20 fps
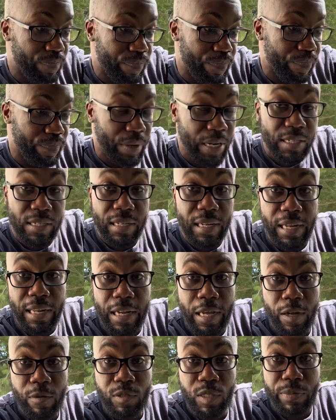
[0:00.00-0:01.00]
basically it
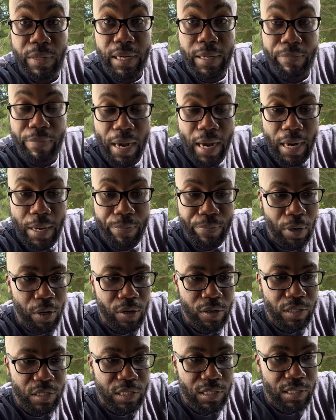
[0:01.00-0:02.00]
helps me buy
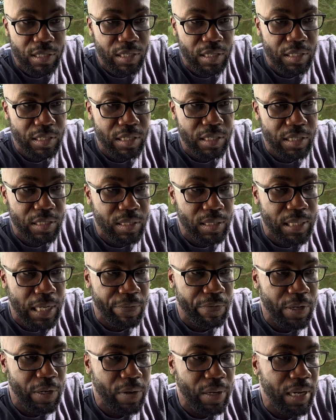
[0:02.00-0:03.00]
parts, and it's
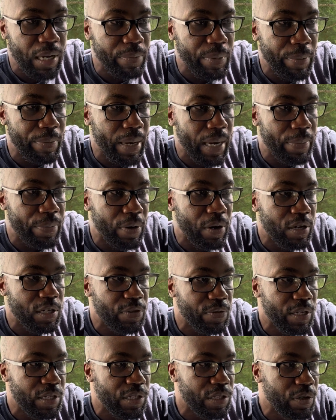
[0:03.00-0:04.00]
definitely going to help me buy parts
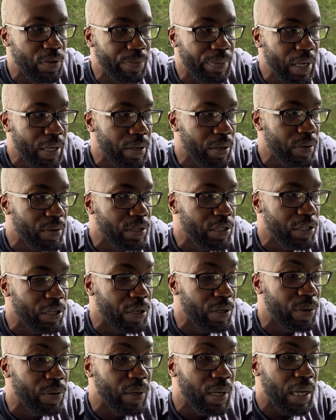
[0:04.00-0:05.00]
for this new build.
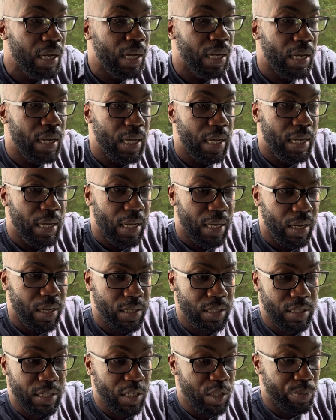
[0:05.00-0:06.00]
So
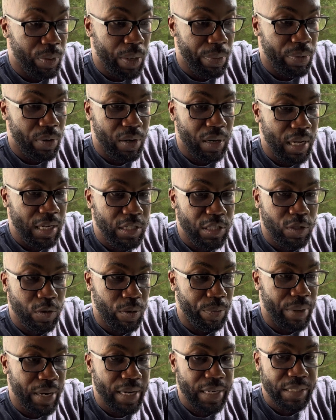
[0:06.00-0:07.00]
since people are like still
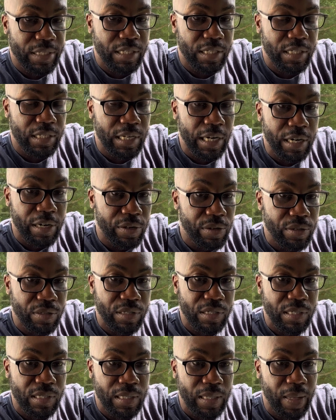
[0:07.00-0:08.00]
buying
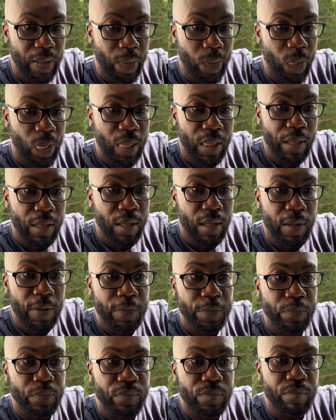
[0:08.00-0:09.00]
stickers and
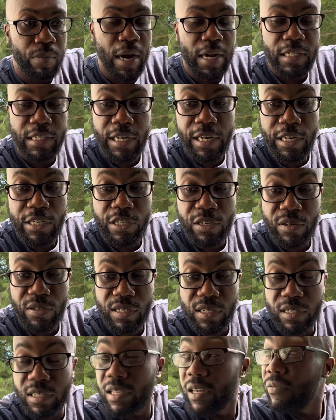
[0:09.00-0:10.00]
my t-shirts
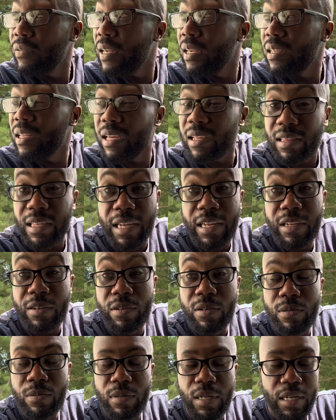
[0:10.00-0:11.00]
and stuff like that, thank
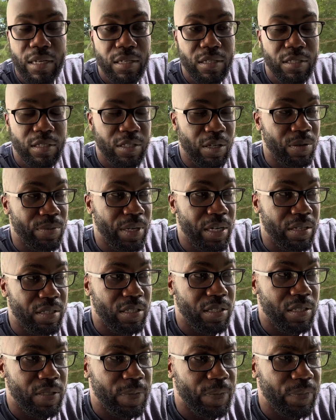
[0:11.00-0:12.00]
you like so much.